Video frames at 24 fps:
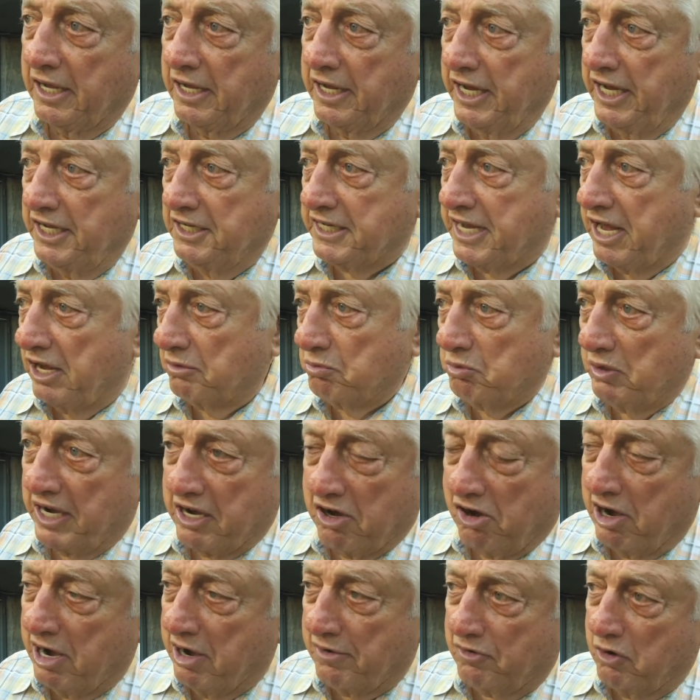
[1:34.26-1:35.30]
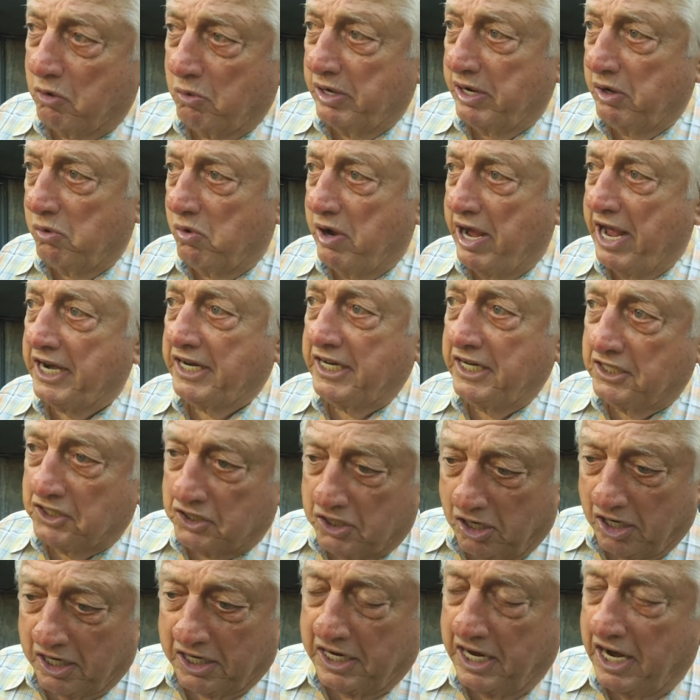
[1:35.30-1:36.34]
He whenever we went, he
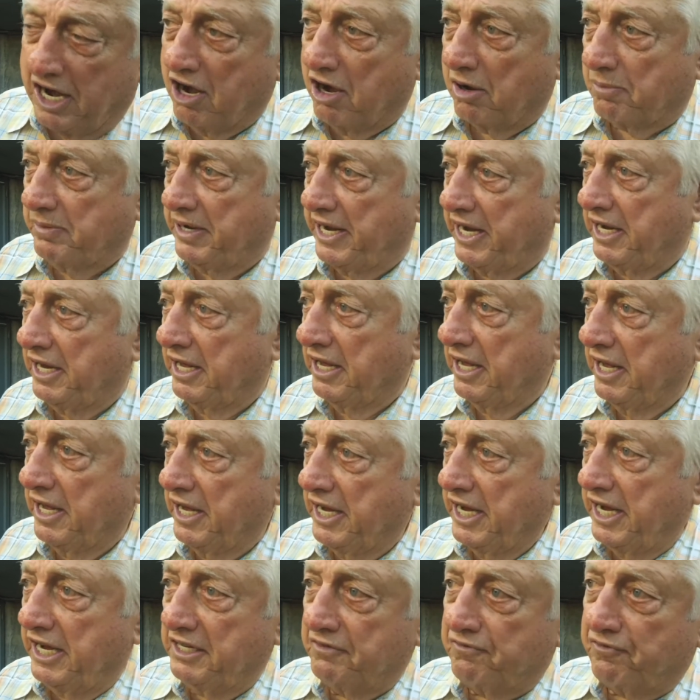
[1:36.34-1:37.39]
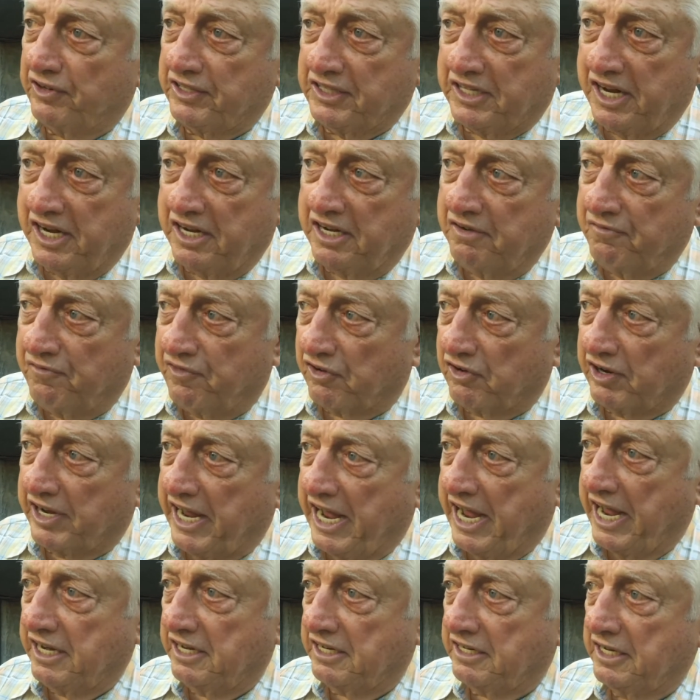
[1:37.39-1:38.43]
took care of me. He didn't
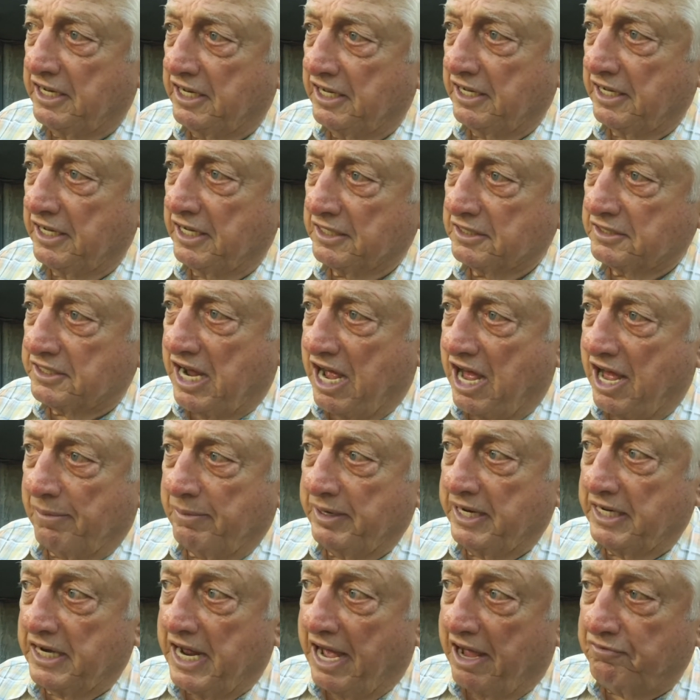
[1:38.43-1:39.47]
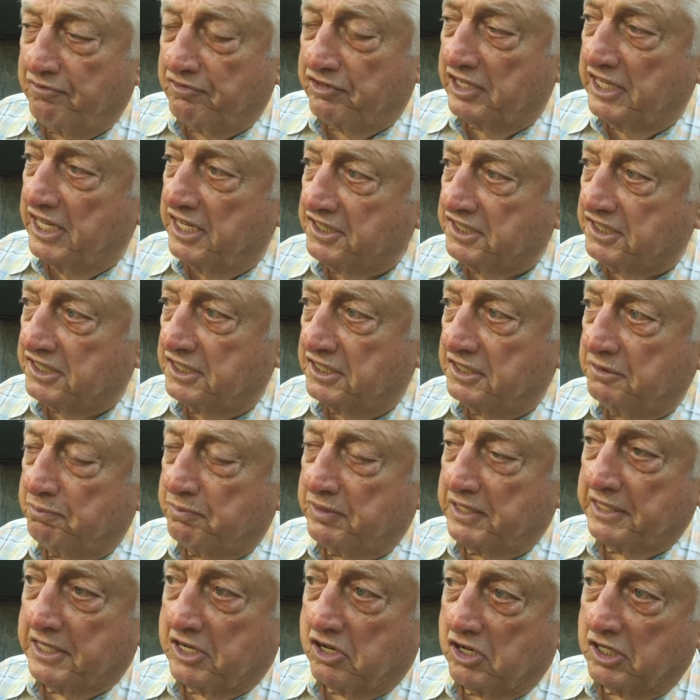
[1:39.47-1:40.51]
forget Tommy. And I've listened
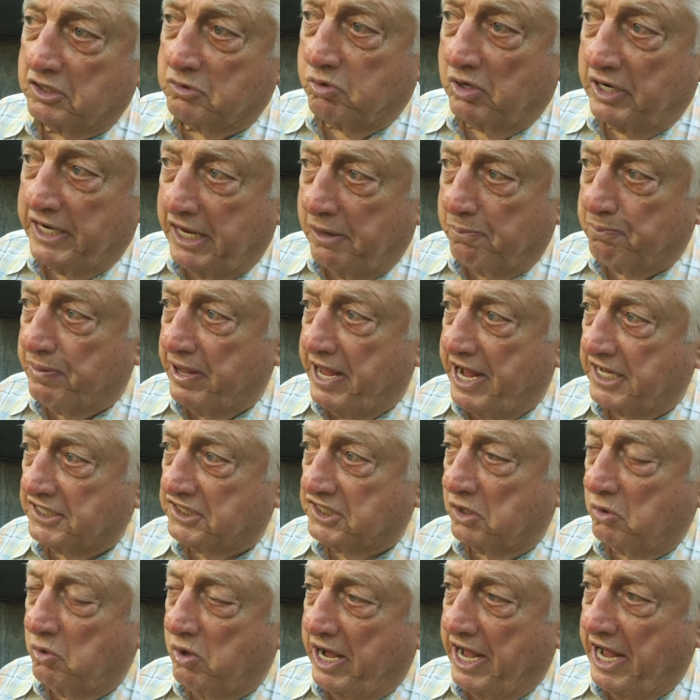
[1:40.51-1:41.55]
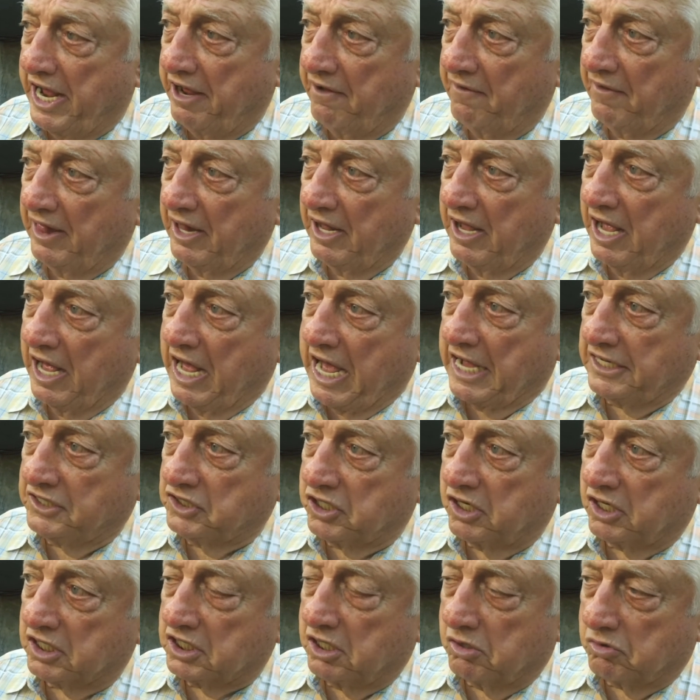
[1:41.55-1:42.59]
because when he passed away, I
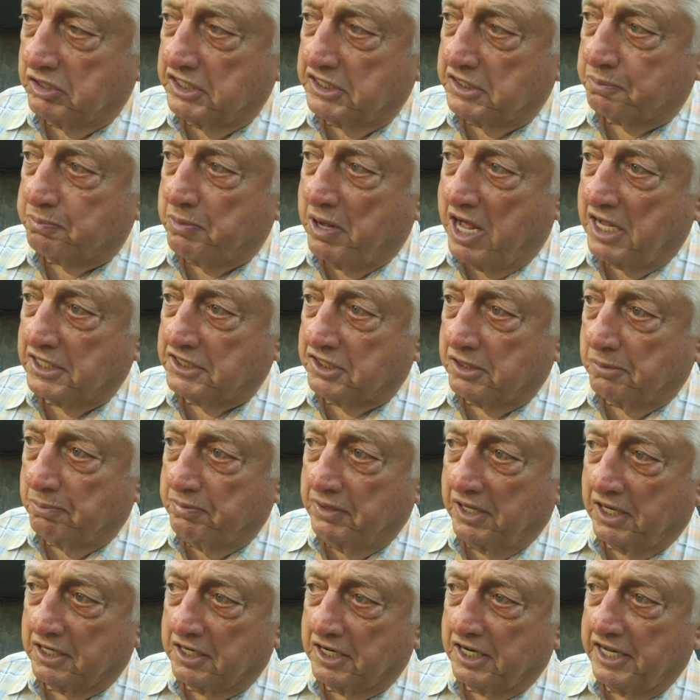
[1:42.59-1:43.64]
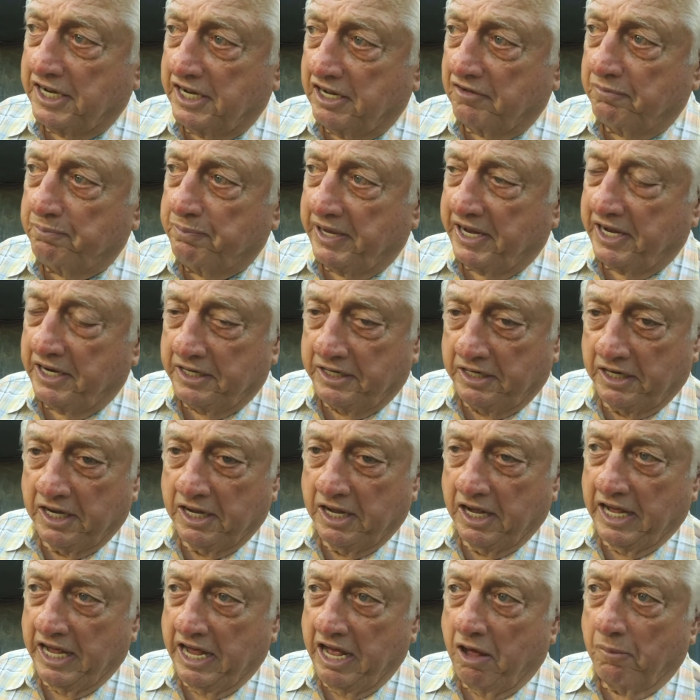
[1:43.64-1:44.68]
took the responsibility of being
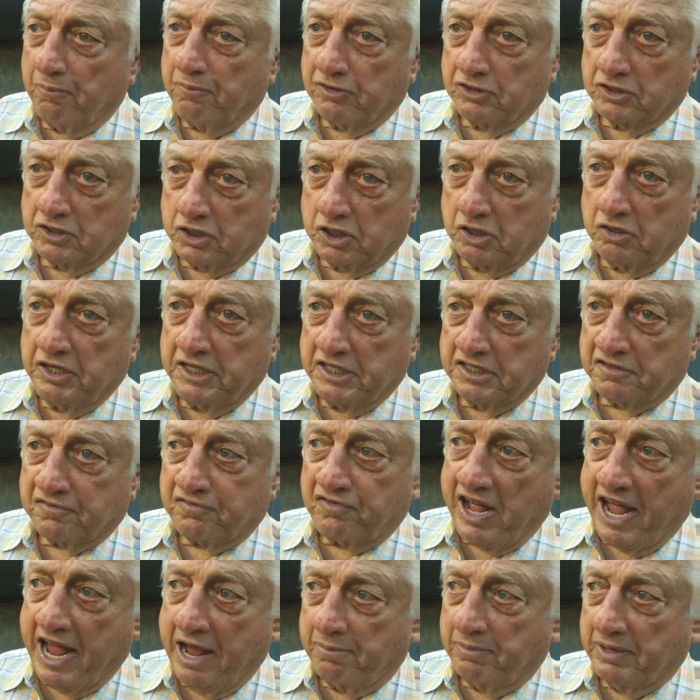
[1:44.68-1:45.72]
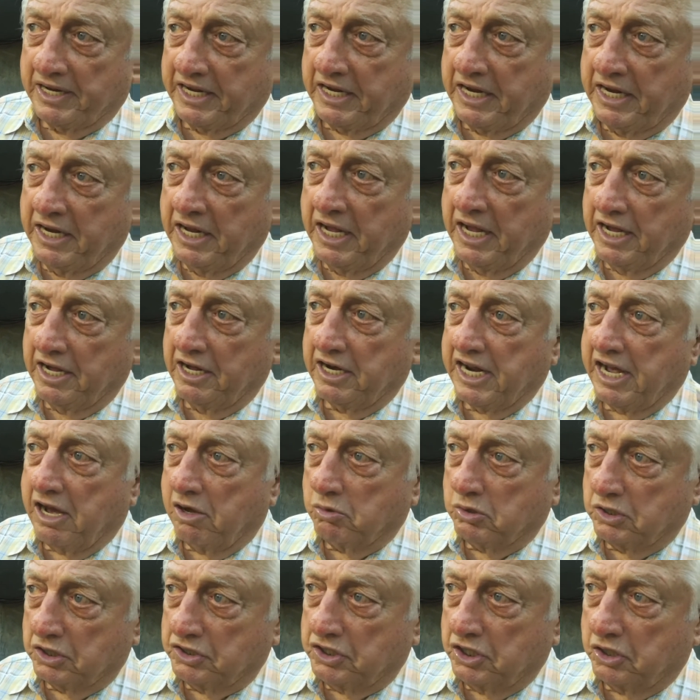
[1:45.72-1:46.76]
helpful to his family, and I
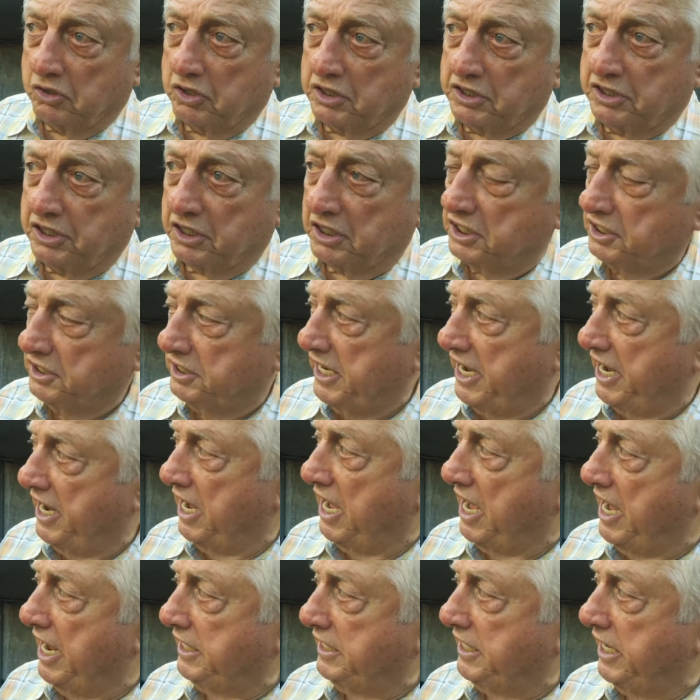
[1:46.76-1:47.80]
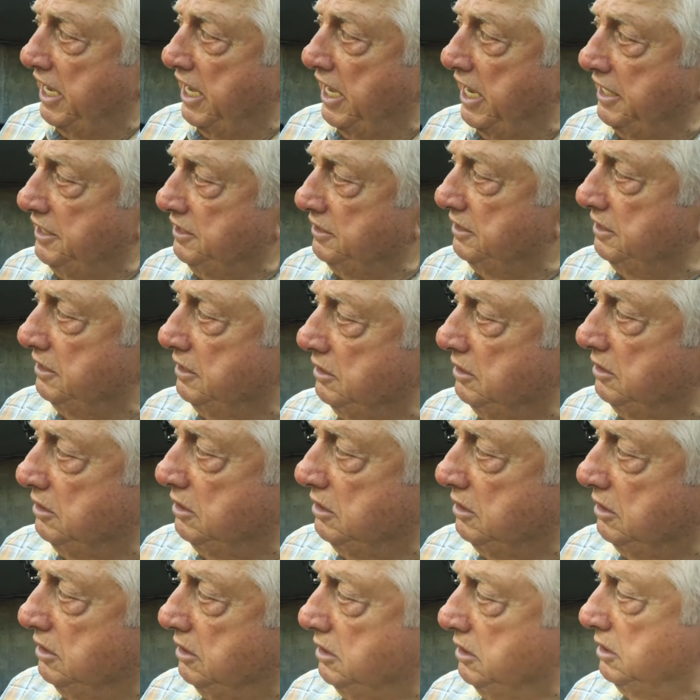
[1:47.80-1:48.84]
will do it till the day I die. You're in no
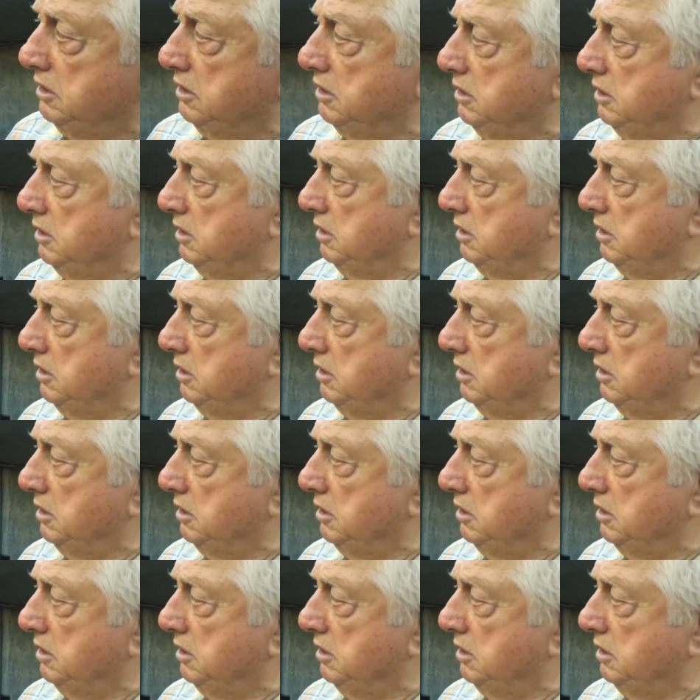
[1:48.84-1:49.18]
hurry to see him.